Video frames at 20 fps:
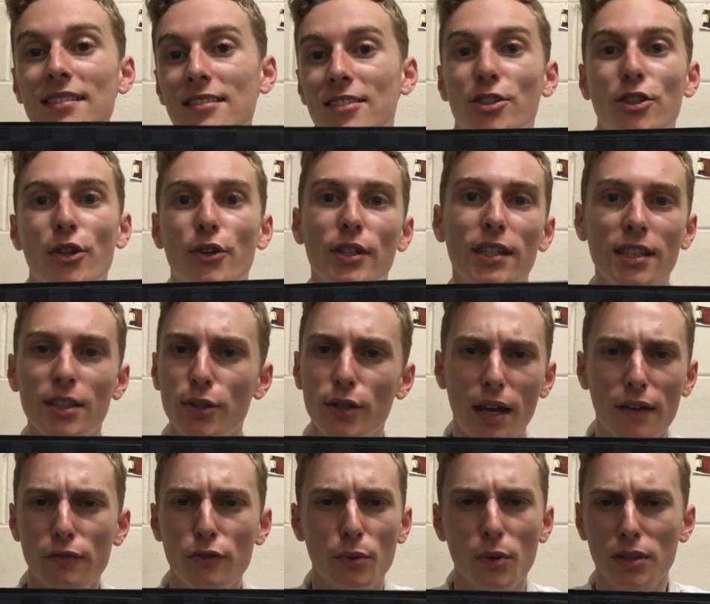You know,
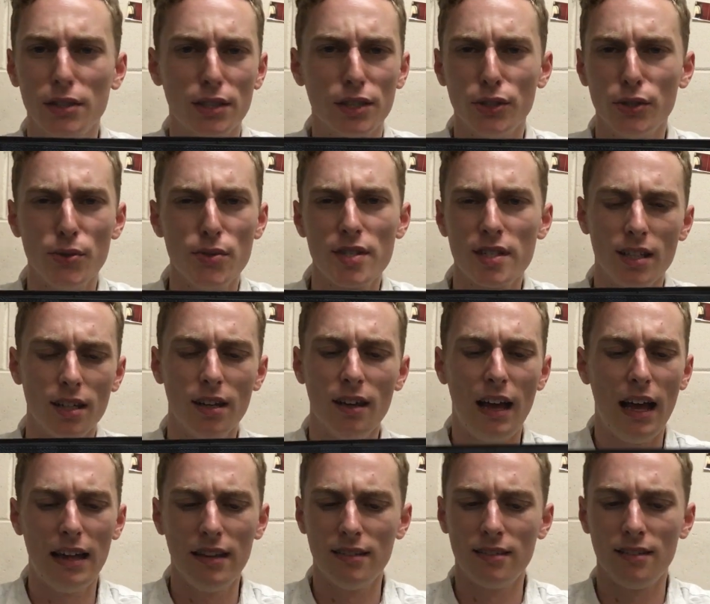everyone can use it,
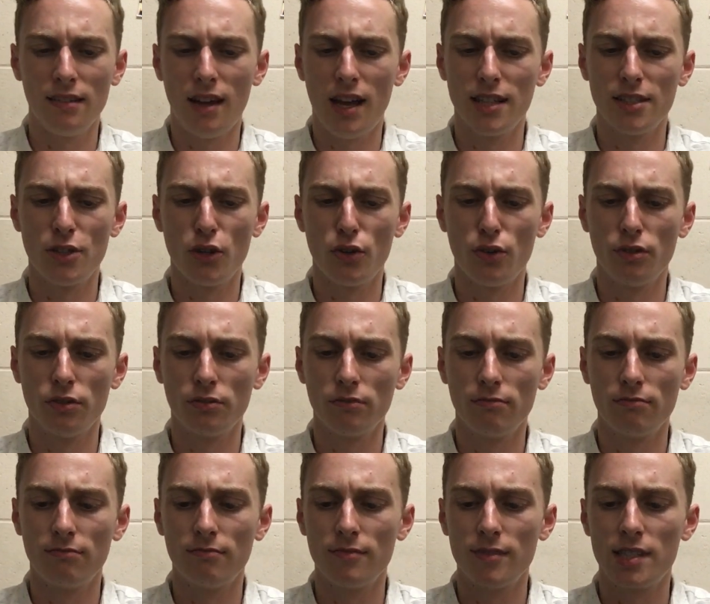and I don't
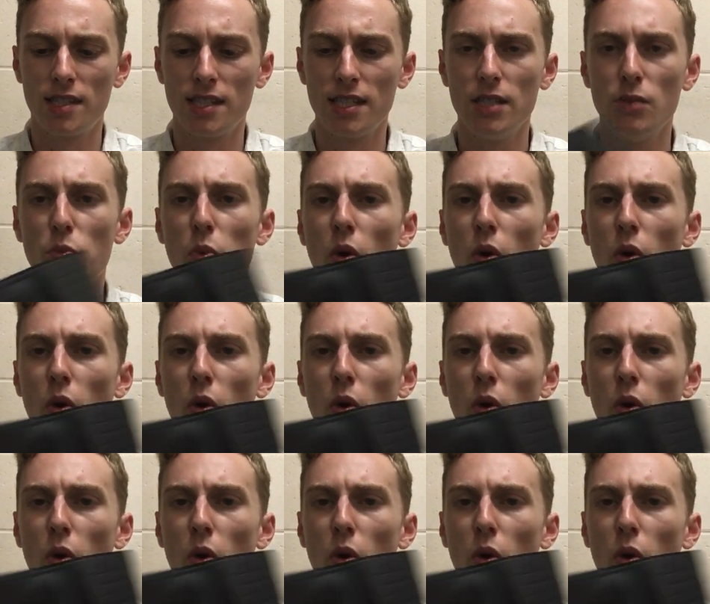see